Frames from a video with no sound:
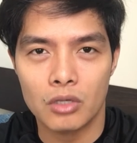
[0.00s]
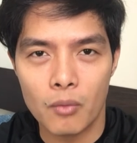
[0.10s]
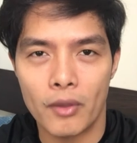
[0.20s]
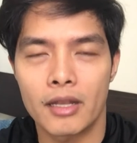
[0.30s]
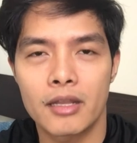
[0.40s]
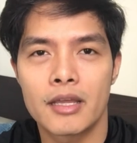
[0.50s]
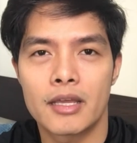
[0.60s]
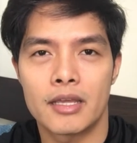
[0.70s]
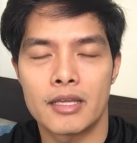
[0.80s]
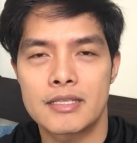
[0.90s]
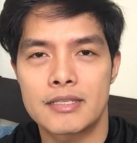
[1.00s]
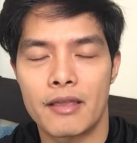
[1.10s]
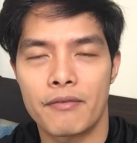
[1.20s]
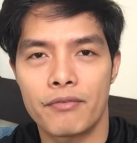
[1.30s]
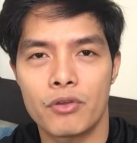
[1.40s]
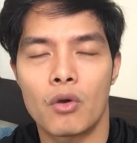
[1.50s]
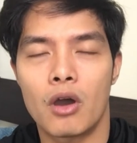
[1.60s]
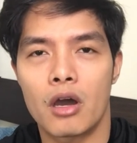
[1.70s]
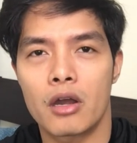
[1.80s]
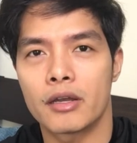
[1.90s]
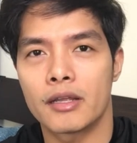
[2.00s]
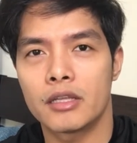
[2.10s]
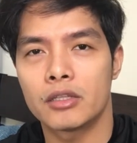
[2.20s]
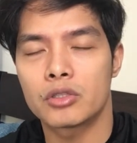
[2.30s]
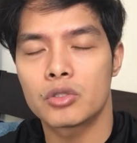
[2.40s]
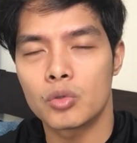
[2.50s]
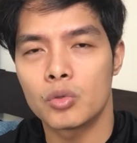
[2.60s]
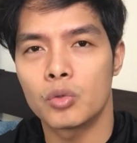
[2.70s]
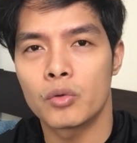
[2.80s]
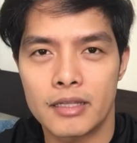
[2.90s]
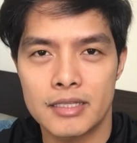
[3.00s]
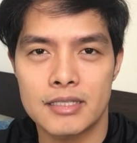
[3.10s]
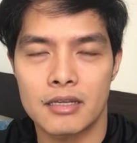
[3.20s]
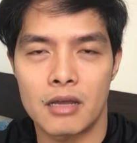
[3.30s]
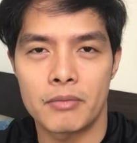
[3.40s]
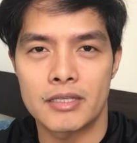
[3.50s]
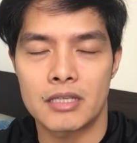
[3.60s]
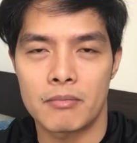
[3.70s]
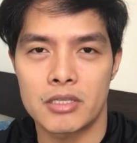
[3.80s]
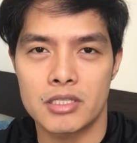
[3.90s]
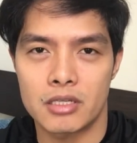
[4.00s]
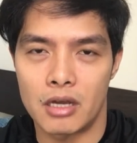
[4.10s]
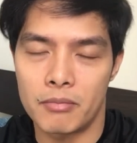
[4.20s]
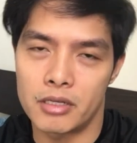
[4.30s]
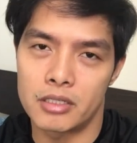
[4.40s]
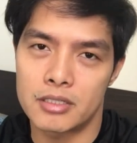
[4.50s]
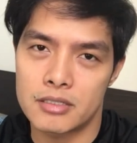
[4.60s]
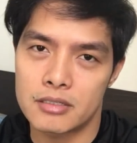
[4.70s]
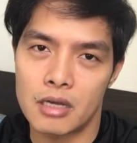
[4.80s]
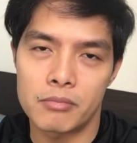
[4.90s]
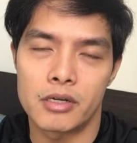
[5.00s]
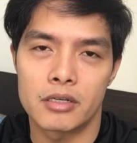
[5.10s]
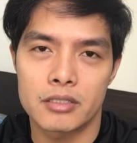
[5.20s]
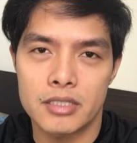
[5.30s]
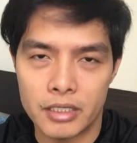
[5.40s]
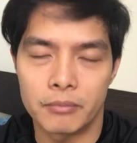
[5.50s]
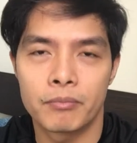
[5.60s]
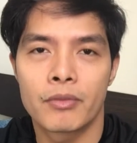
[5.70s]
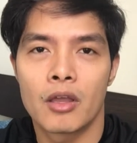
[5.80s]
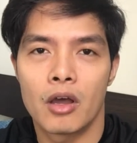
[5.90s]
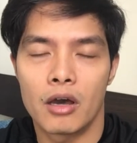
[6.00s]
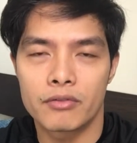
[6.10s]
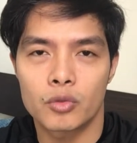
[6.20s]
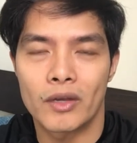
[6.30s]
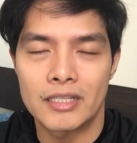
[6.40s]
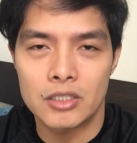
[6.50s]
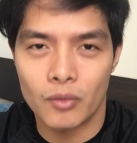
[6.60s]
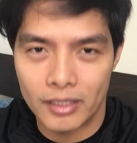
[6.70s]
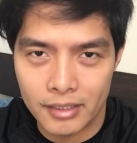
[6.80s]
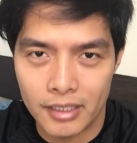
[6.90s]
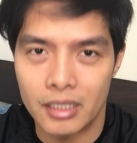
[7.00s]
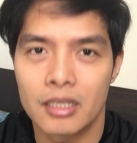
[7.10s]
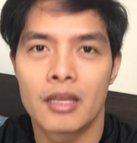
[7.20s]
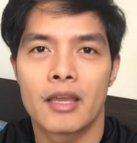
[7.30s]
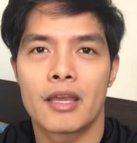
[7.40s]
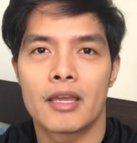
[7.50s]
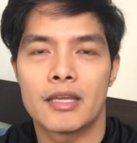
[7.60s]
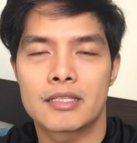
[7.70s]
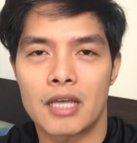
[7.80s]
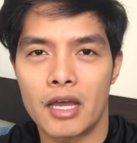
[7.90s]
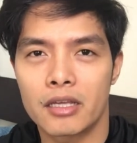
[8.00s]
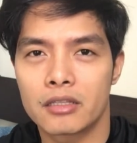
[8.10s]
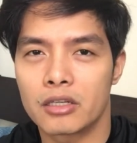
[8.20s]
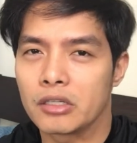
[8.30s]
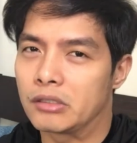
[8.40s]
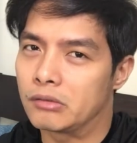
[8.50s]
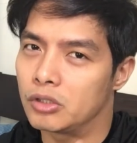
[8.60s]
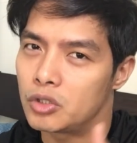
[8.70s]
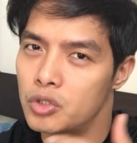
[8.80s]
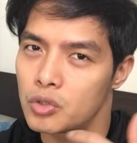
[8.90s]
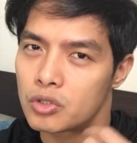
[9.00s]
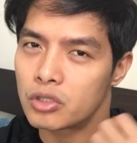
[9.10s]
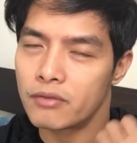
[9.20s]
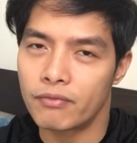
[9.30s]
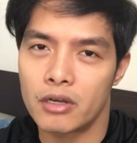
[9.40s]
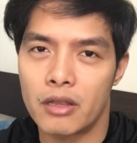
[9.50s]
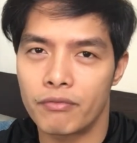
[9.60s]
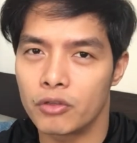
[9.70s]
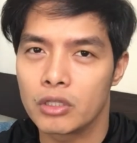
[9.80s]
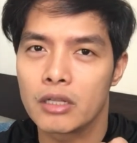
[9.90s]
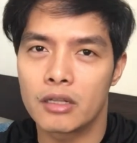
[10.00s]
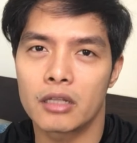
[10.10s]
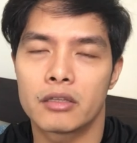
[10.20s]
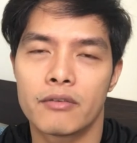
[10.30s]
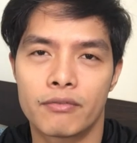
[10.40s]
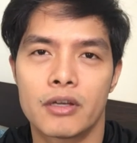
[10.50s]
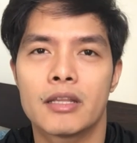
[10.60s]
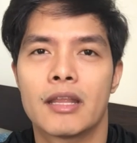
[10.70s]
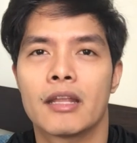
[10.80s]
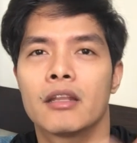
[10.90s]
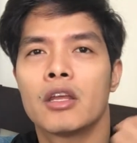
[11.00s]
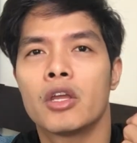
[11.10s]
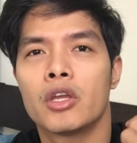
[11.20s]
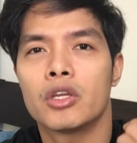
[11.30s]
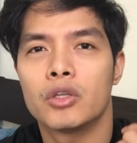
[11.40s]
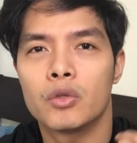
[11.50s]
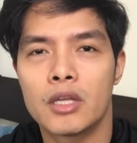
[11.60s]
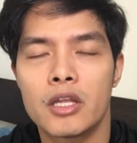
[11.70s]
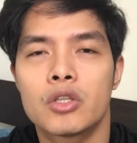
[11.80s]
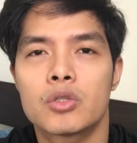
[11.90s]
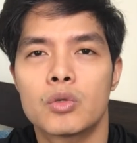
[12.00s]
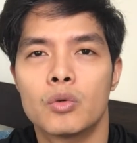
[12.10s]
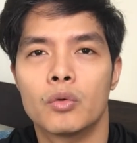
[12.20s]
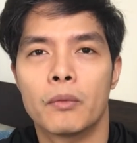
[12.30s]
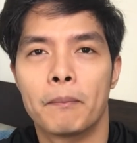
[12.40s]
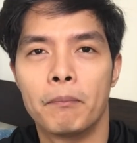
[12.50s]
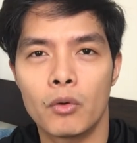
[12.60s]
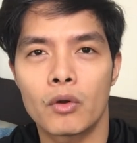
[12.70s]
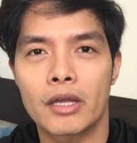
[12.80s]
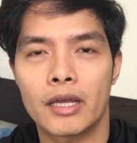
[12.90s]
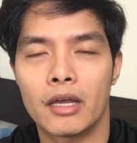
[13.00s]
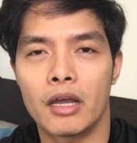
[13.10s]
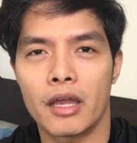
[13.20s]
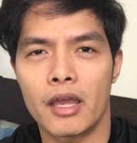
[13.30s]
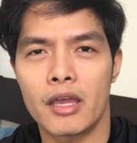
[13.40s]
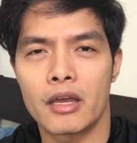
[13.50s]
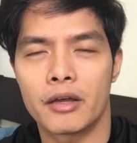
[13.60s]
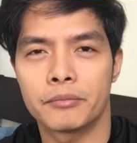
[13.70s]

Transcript: nyong gawin is if you are into this coming semester, I mean, this summer term of 2020, it's either you choose to defer. If you did not defer, then you need to book a